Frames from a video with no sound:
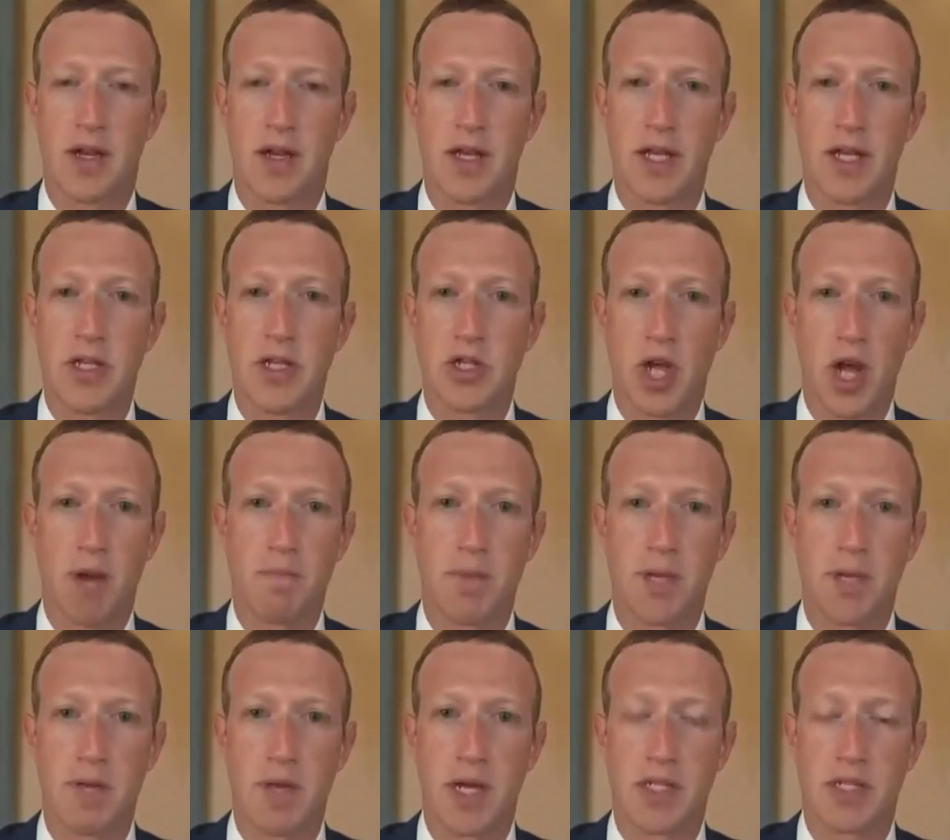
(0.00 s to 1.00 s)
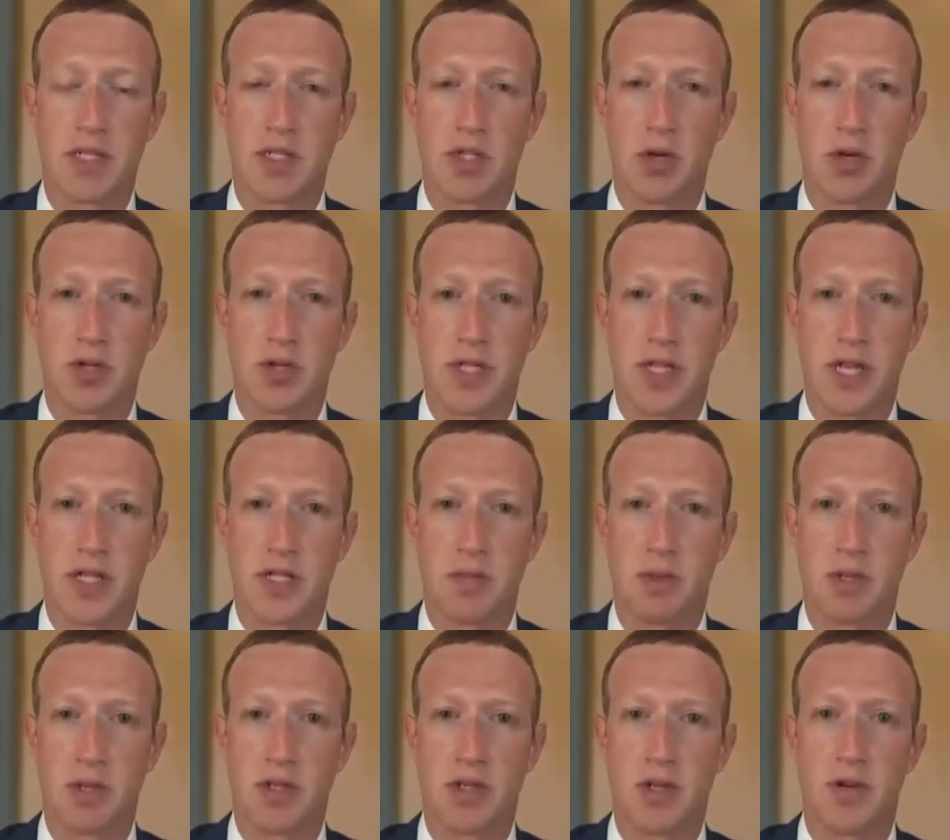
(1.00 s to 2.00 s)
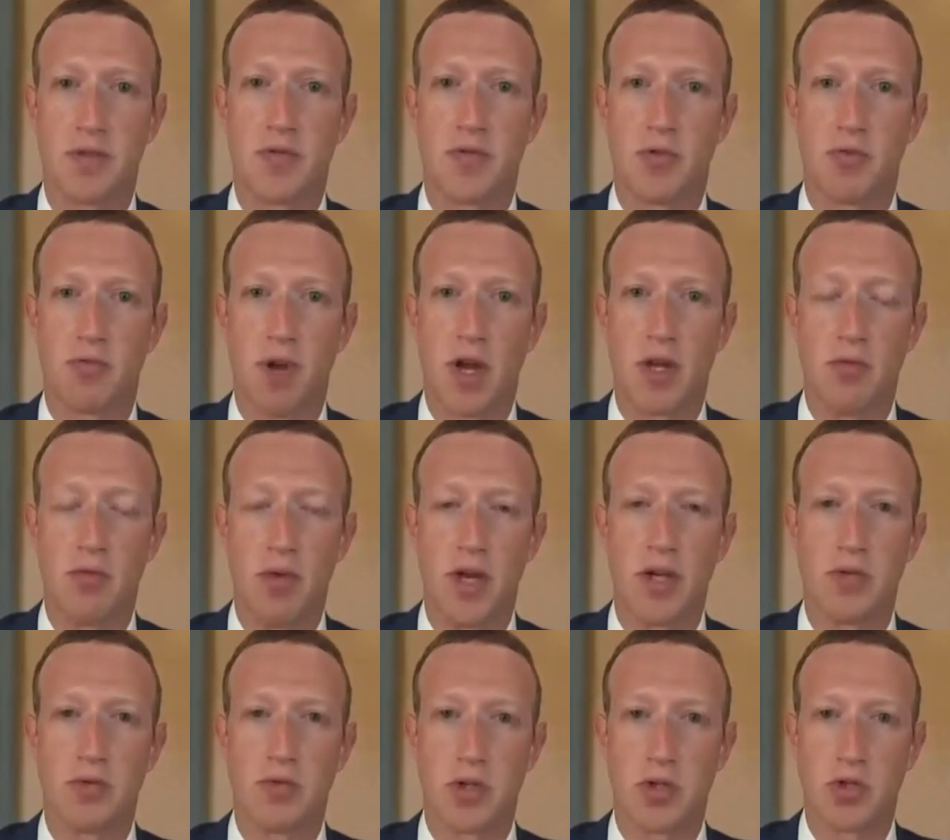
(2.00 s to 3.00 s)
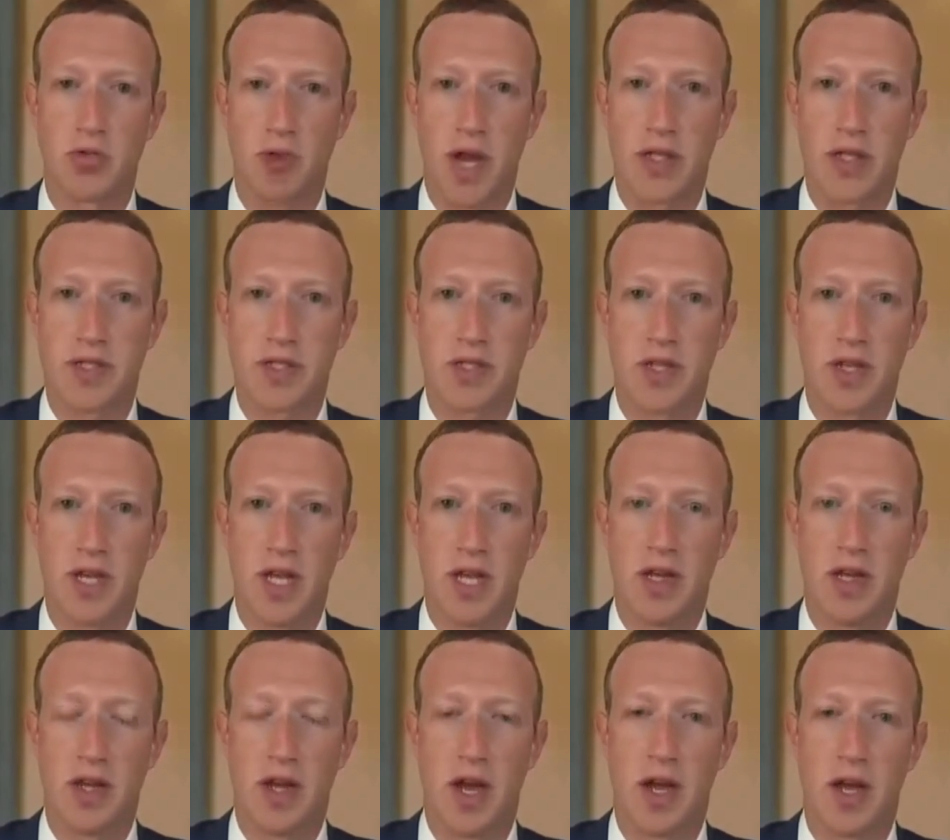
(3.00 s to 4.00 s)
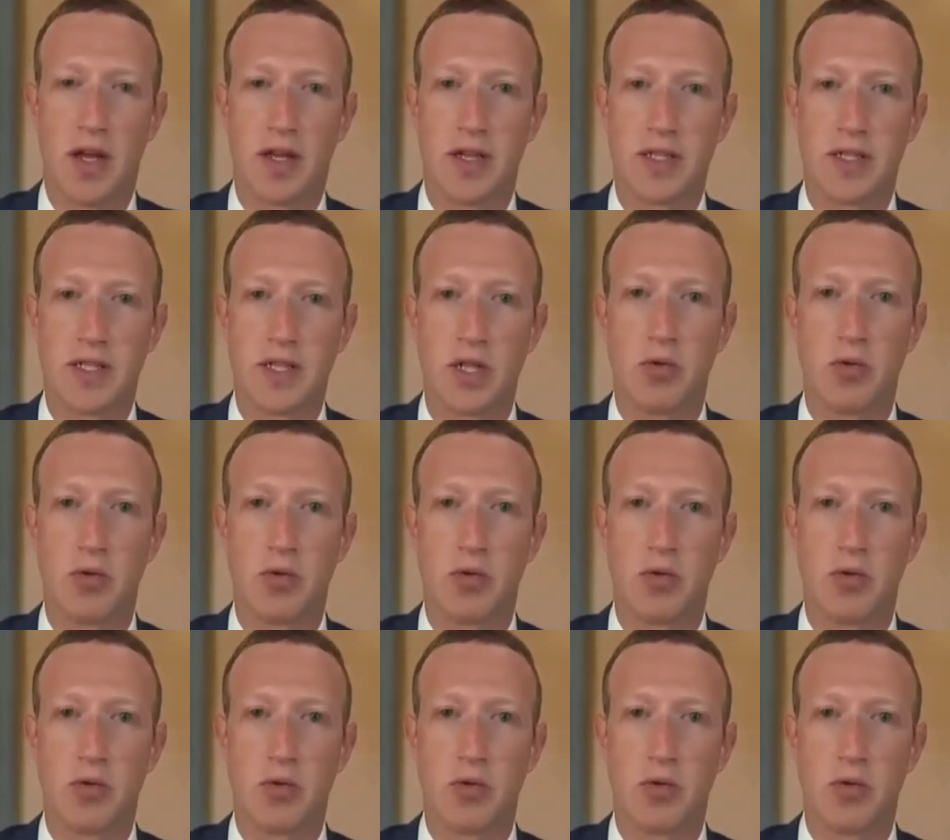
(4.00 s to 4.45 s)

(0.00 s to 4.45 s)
each company makes its own assessment of the right way to address and